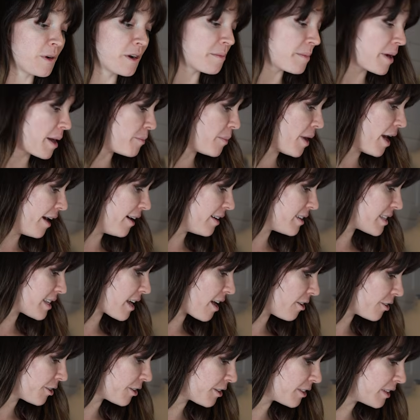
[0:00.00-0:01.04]
one of my parents'
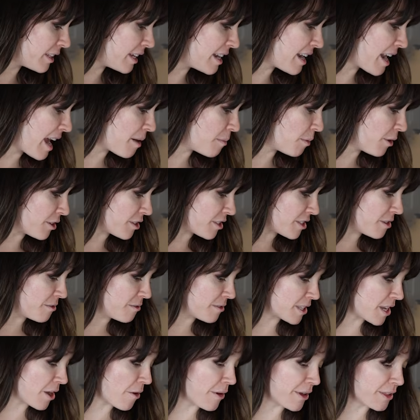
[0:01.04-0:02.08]
elderly neighbors
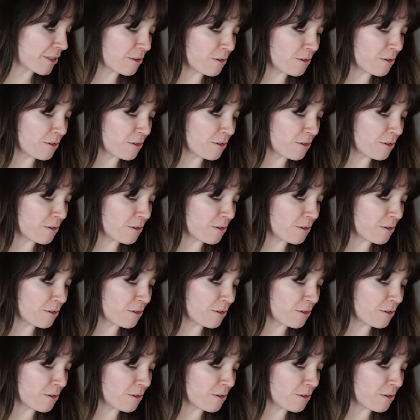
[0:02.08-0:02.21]
who's going